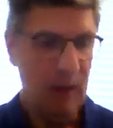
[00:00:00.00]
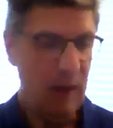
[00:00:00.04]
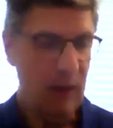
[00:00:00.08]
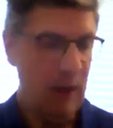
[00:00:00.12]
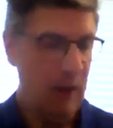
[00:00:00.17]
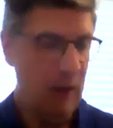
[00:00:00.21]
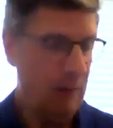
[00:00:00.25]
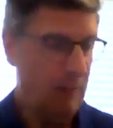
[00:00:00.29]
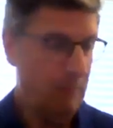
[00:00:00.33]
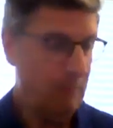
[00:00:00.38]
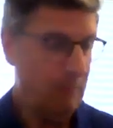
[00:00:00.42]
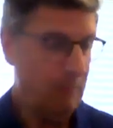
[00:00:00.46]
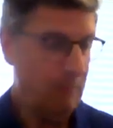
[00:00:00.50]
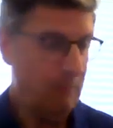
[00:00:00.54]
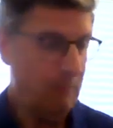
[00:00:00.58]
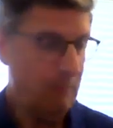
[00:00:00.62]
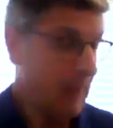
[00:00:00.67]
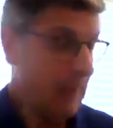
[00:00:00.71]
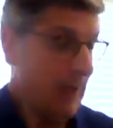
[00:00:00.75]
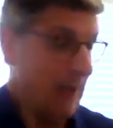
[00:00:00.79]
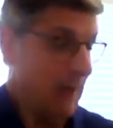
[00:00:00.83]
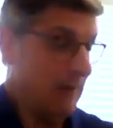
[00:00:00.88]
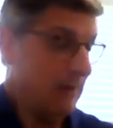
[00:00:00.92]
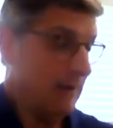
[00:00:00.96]
And
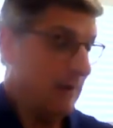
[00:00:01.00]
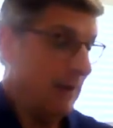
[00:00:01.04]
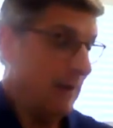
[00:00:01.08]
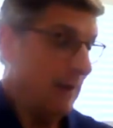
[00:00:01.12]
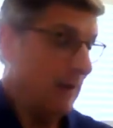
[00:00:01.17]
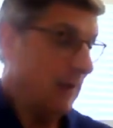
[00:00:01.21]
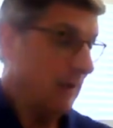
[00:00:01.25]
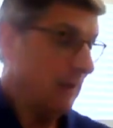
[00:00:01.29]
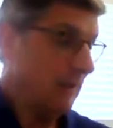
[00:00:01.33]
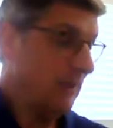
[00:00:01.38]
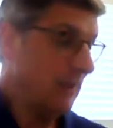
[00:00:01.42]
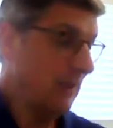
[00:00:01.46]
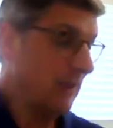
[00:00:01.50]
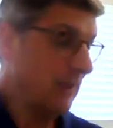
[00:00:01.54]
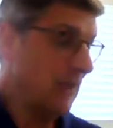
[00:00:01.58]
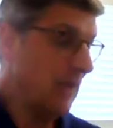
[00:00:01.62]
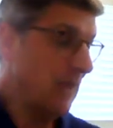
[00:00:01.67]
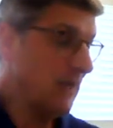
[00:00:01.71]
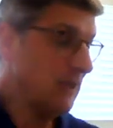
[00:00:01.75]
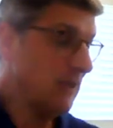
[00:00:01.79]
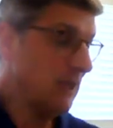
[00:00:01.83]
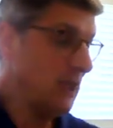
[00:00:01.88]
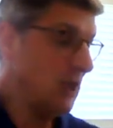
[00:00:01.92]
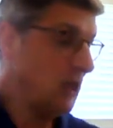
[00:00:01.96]
then the
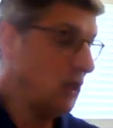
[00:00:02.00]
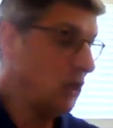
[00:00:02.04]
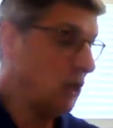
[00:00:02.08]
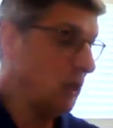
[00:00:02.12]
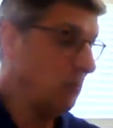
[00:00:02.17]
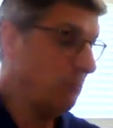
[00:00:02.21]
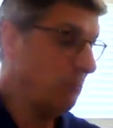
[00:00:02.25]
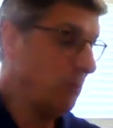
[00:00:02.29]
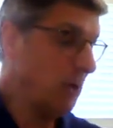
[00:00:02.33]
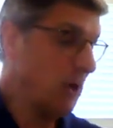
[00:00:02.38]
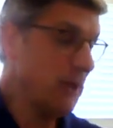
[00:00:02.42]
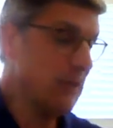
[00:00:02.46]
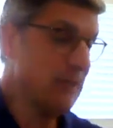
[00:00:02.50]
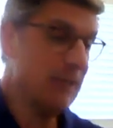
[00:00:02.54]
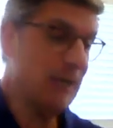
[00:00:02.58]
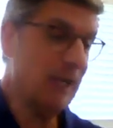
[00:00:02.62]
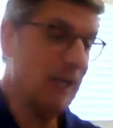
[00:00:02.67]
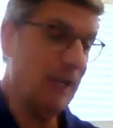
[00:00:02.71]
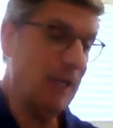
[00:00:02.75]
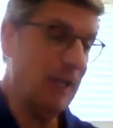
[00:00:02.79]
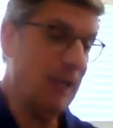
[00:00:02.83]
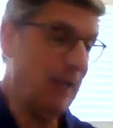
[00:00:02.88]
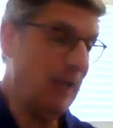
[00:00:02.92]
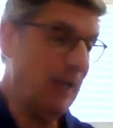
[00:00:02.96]
things that you do
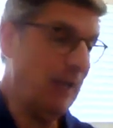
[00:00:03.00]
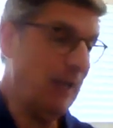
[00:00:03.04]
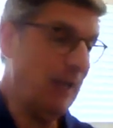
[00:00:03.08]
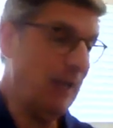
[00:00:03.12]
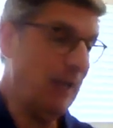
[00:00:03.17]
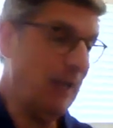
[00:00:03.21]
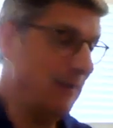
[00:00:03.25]
personally.